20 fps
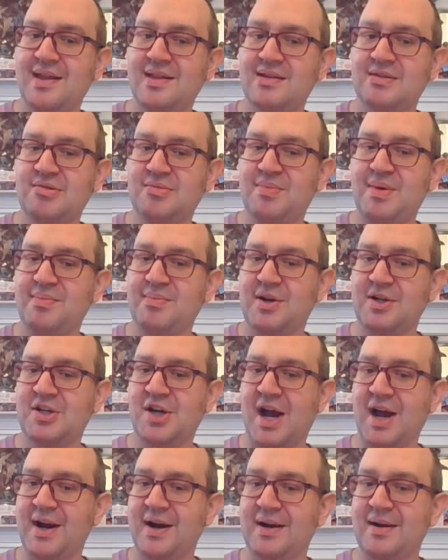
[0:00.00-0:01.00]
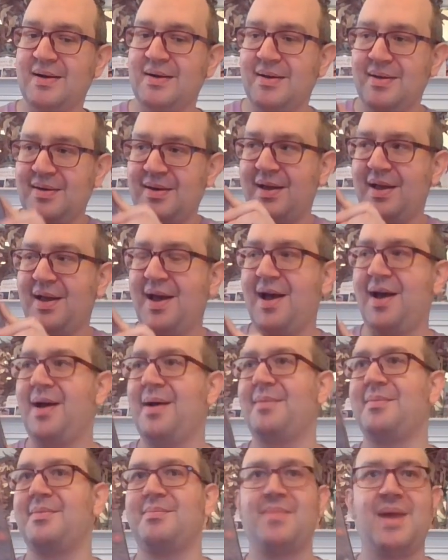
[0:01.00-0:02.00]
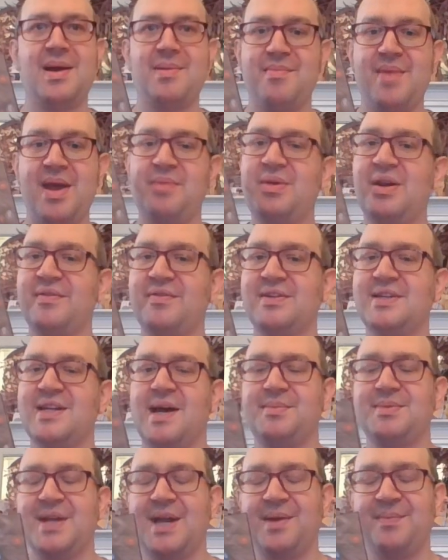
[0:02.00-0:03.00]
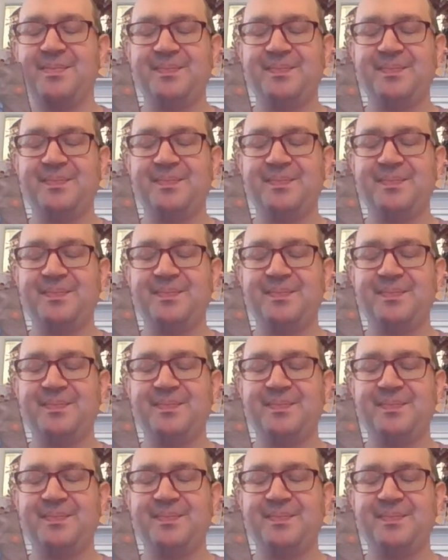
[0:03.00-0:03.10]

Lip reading: this would be much higher. Maybe even top 10.